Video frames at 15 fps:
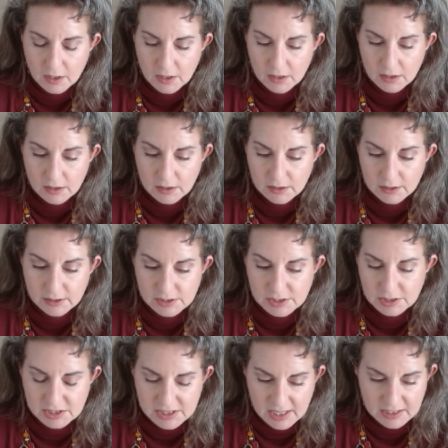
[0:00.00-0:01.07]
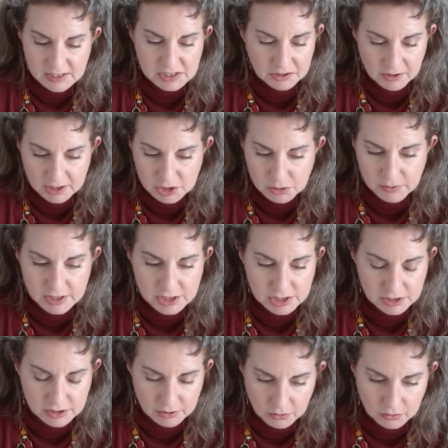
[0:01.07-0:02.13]
a success, a
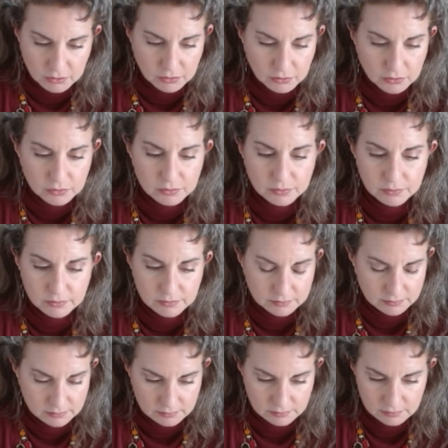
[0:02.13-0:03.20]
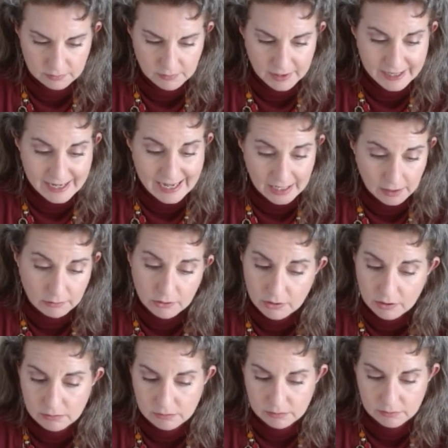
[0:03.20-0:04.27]
graduation, a goal, an end.
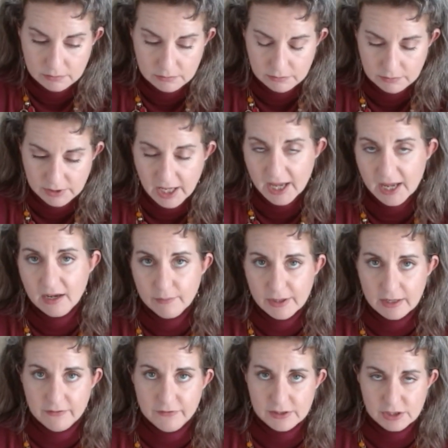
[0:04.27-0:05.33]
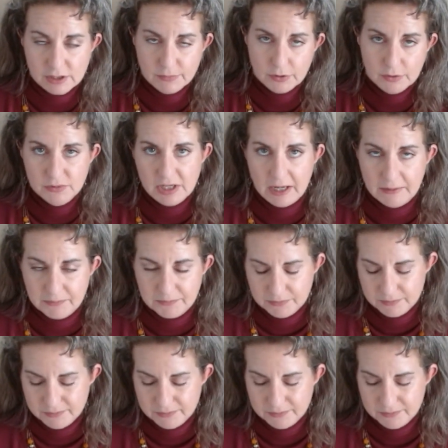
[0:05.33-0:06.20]
Yay, I manifested, boom, done.